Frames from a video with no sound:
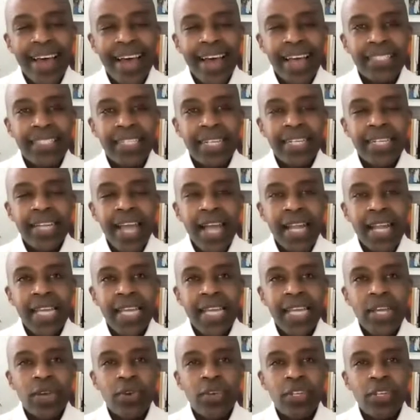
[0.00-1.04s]
I did not
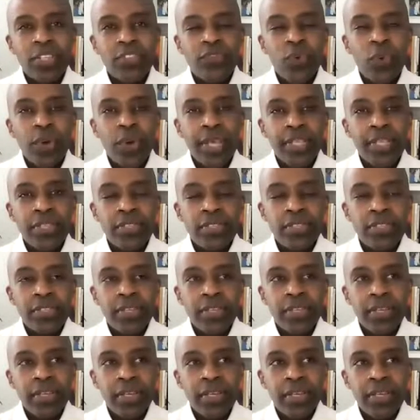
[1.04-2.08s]
hear his
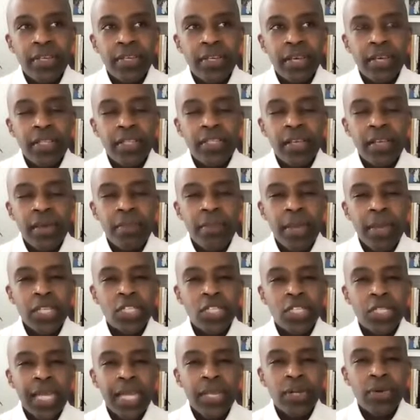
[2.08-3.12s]
voice until
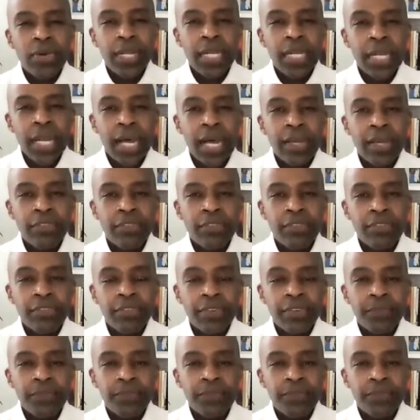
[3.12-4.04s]
much later in life.